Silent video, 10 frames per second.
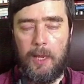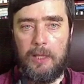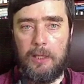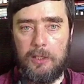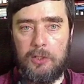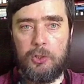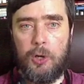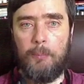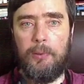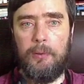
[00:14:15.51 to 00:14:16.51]
And then they
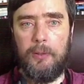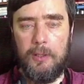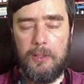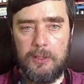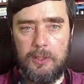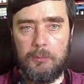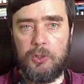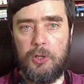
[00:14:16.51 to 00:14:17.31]
stop. Then the system